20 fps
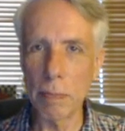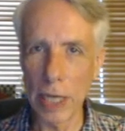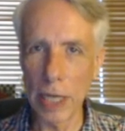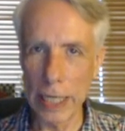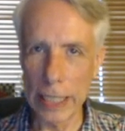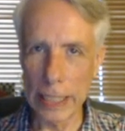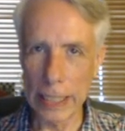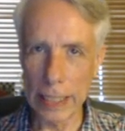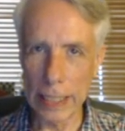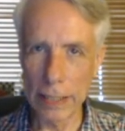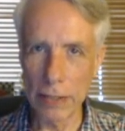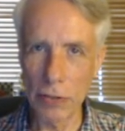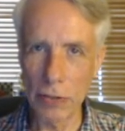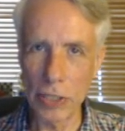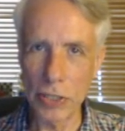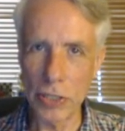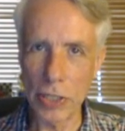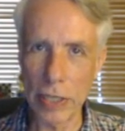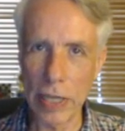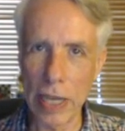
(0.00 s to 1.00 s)
Bind
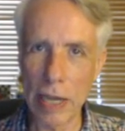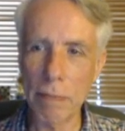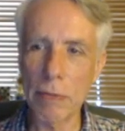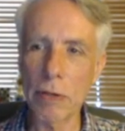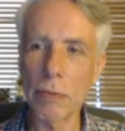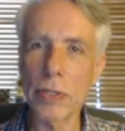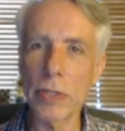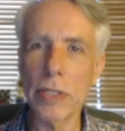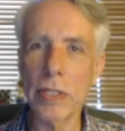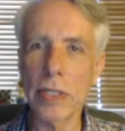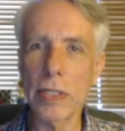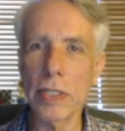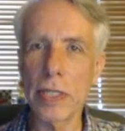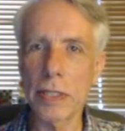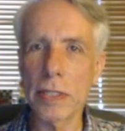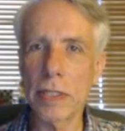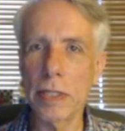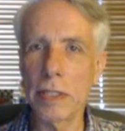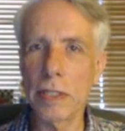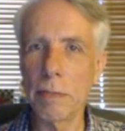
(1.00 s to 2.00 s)
is a game that was
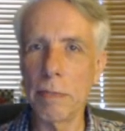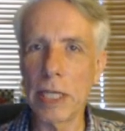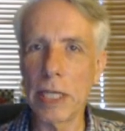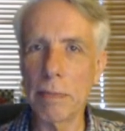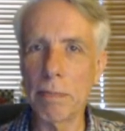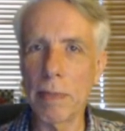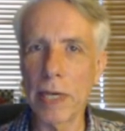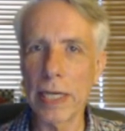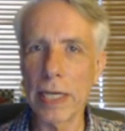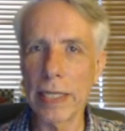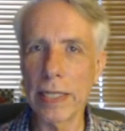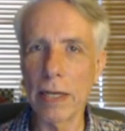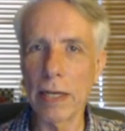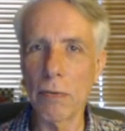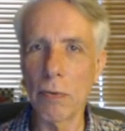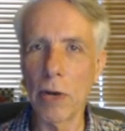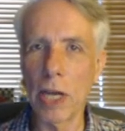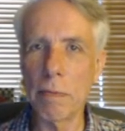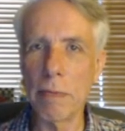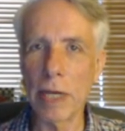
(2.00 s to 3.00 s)
suggested to me by uh,
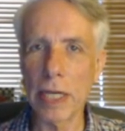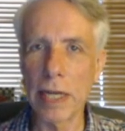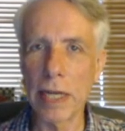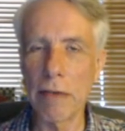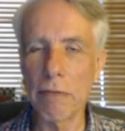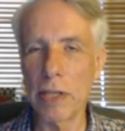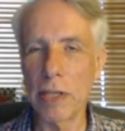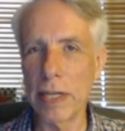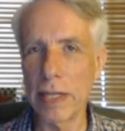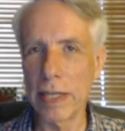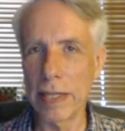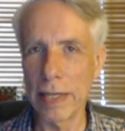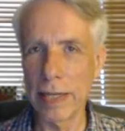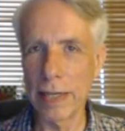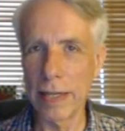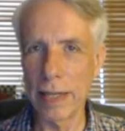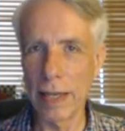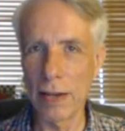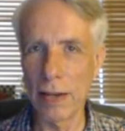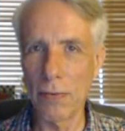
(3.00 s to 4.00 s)
Rod McNevin
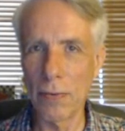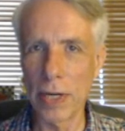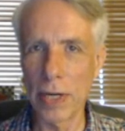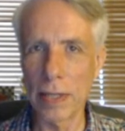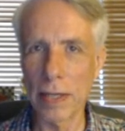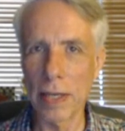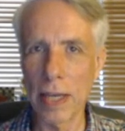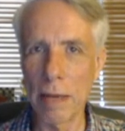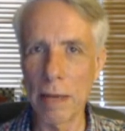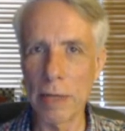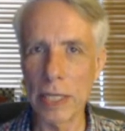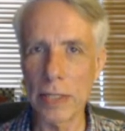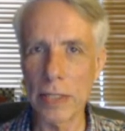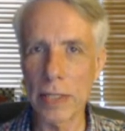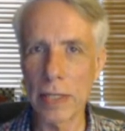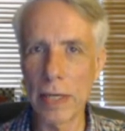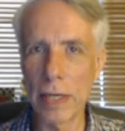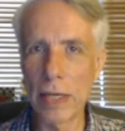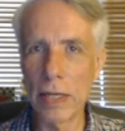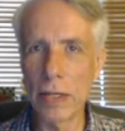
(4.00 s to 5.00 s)
in uh, one of the comments.